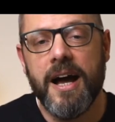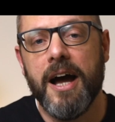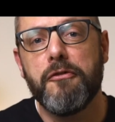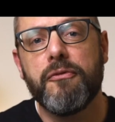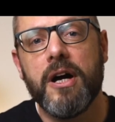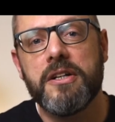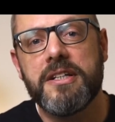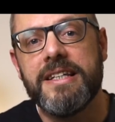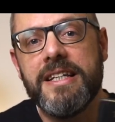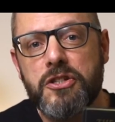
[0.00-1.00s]
I
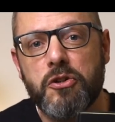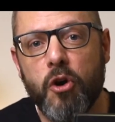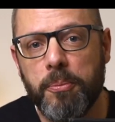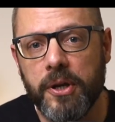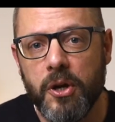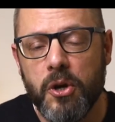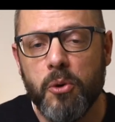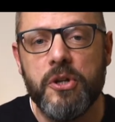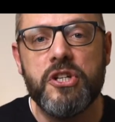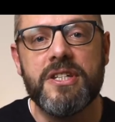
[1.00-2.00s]
found this copy,
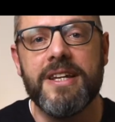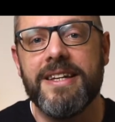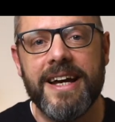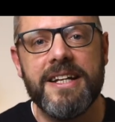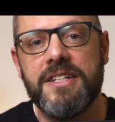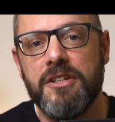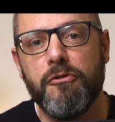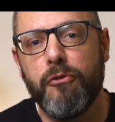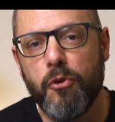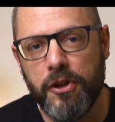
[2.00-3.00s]
which is a
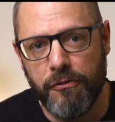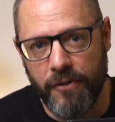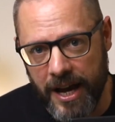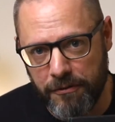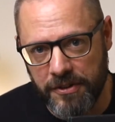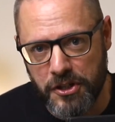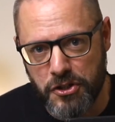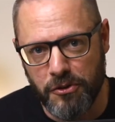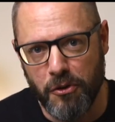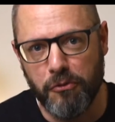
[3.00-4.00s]
1945
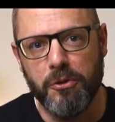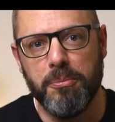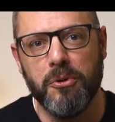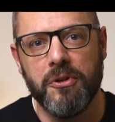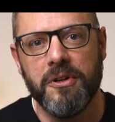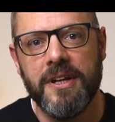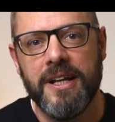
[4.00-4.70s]
edition of the book,